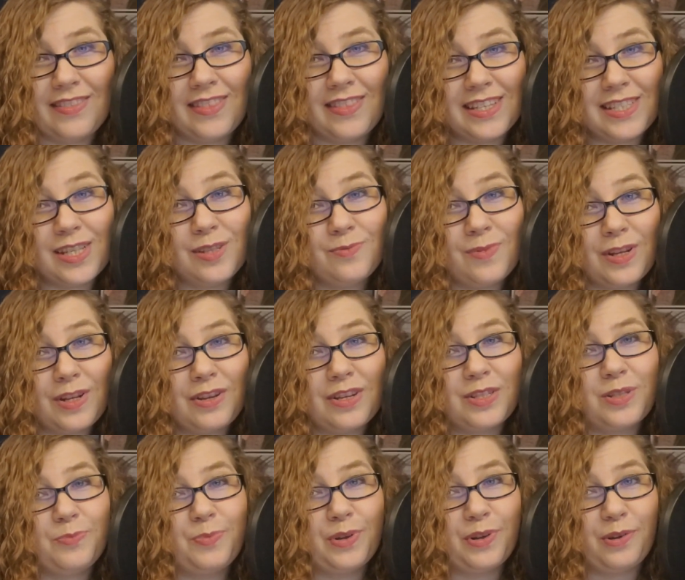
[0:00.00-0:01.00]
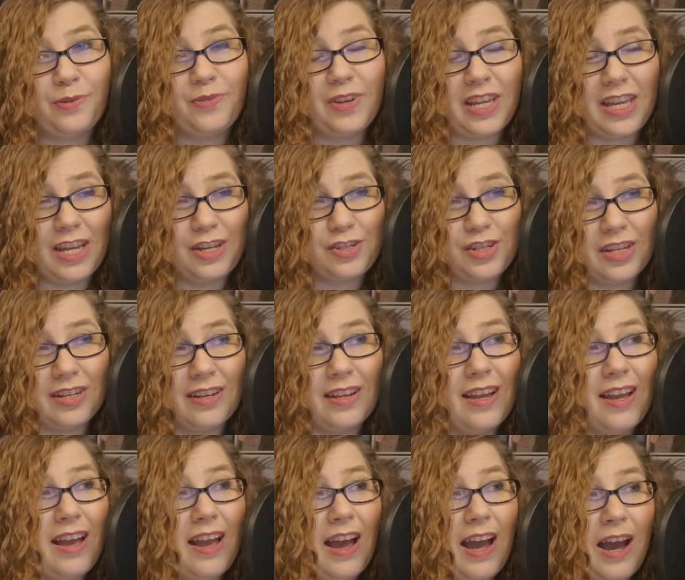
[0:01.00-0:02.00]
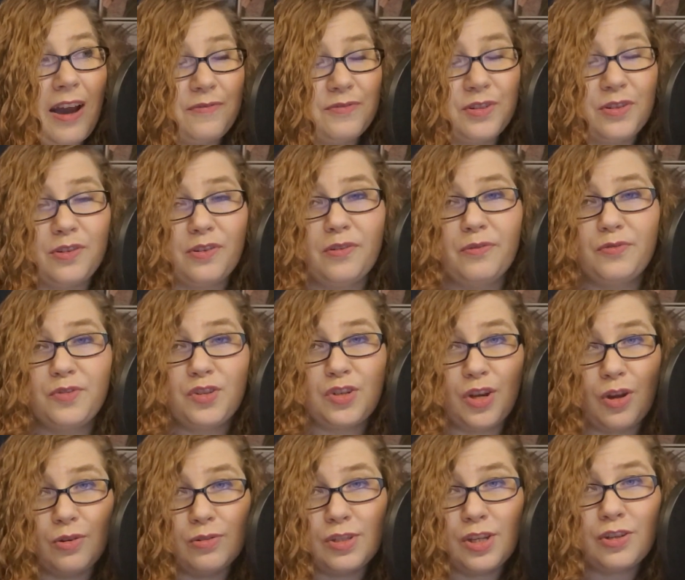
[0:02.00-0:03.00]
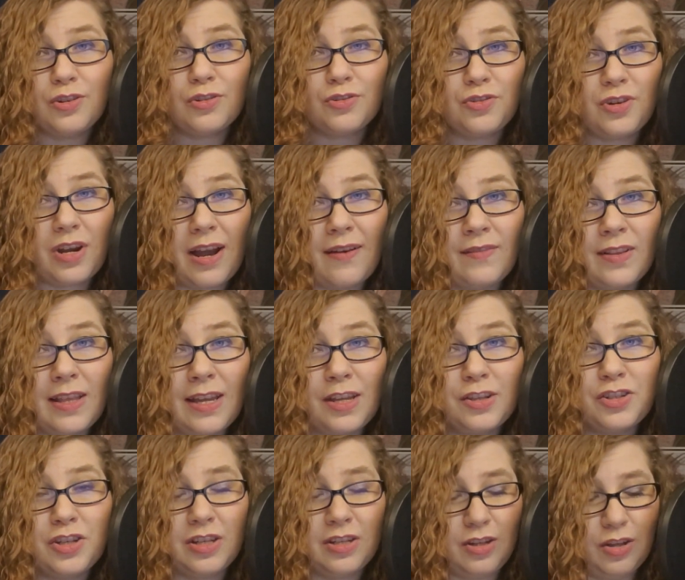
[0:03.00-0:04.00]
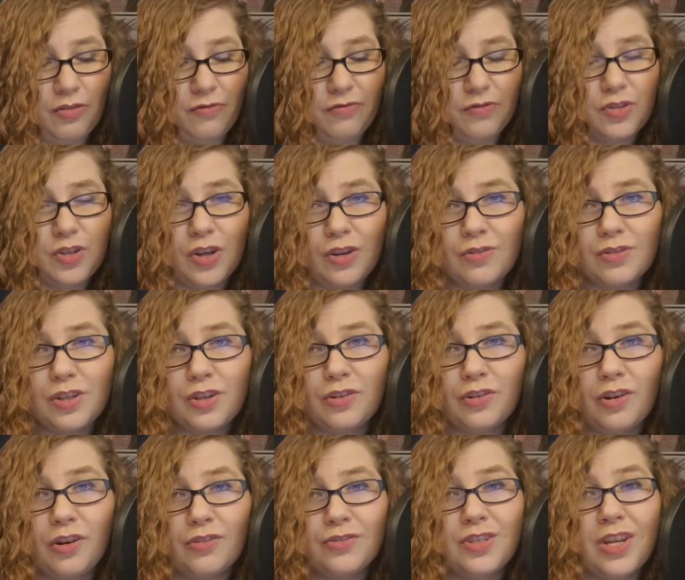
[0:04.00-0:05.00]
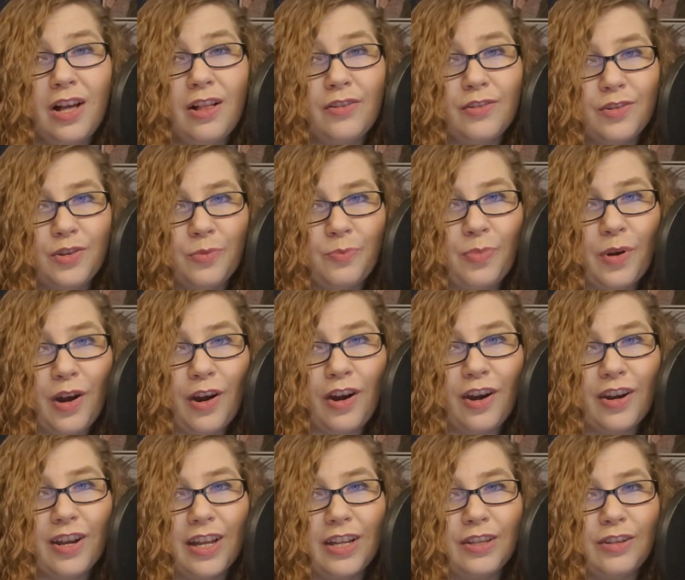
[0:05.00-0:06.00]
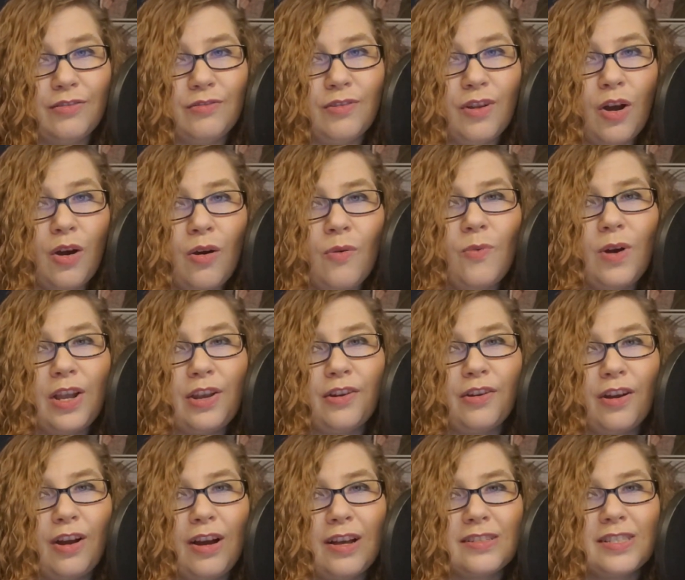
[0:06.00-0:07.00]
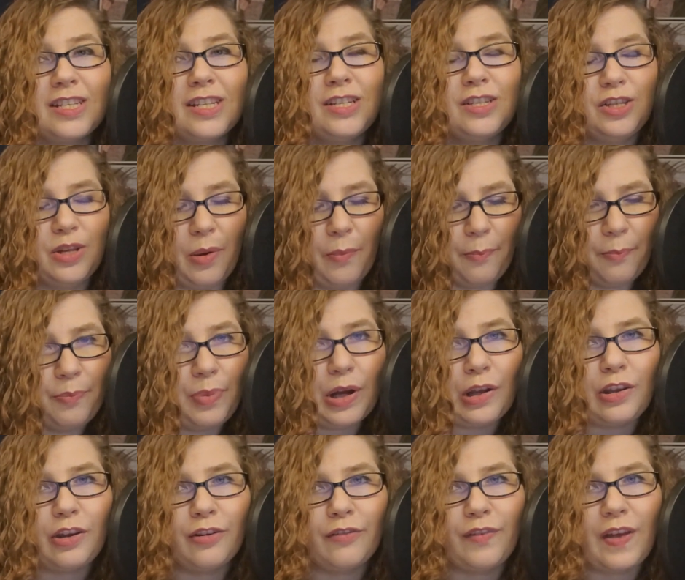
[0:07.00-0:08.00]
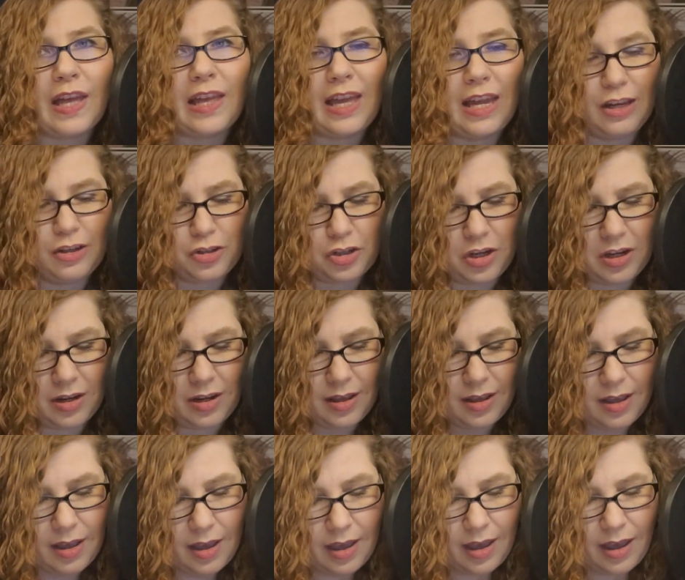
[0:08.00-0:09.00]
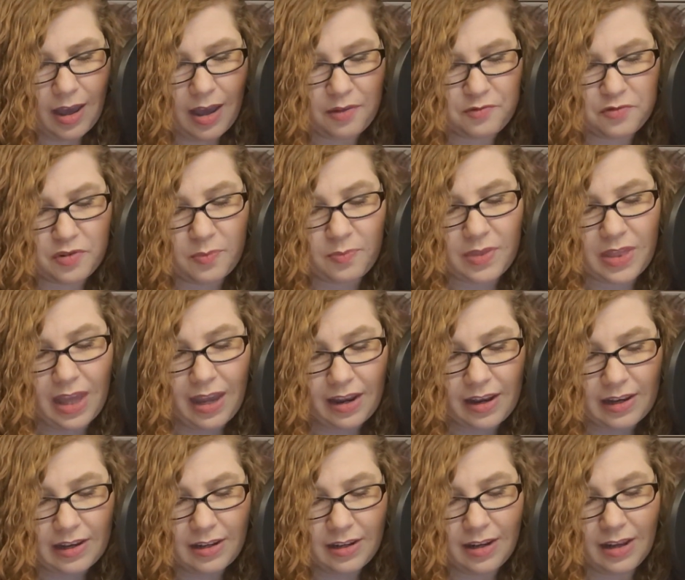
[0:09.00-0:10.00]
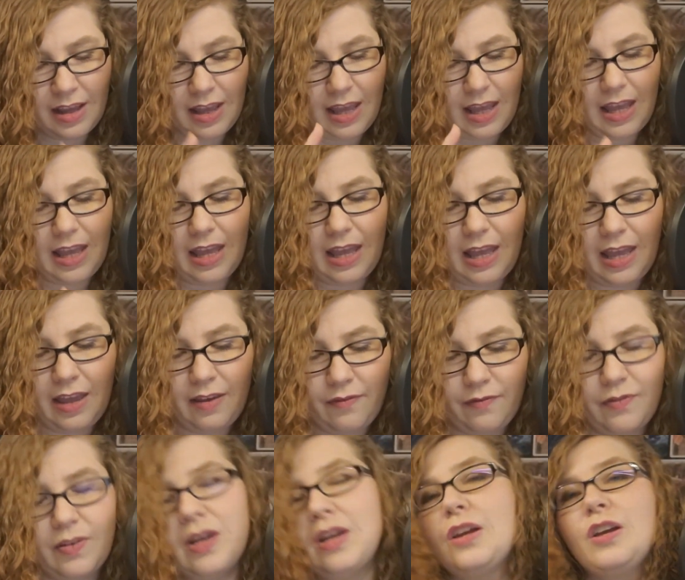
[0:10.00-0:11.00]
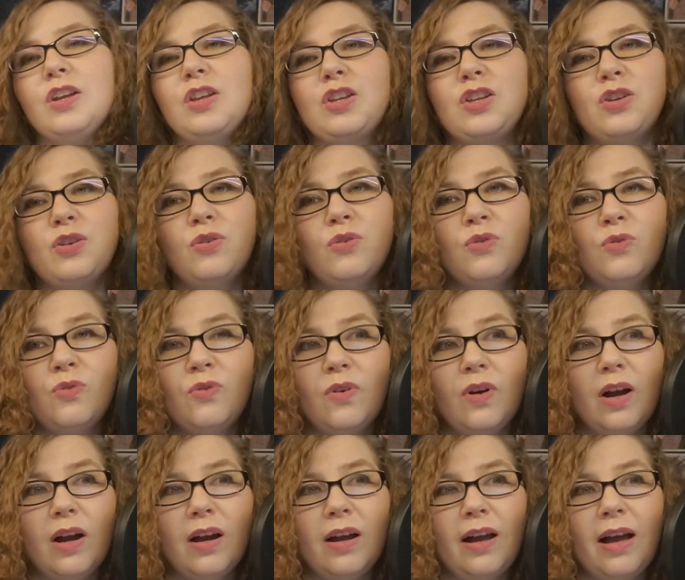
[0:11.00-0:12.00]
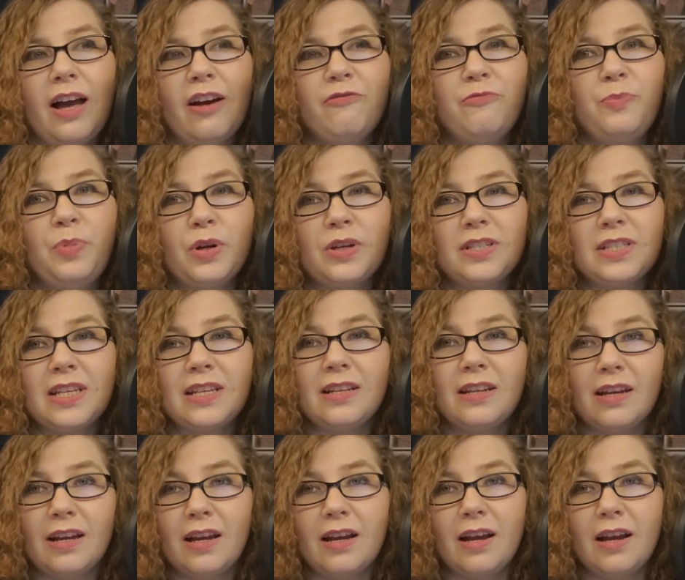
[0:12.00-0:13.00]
This is when you get to book your vacation. After you've chosen your travel agent, you've chosen your hotel and your park, and you know what your cost is, you book your vacation. And from then, if you have booked it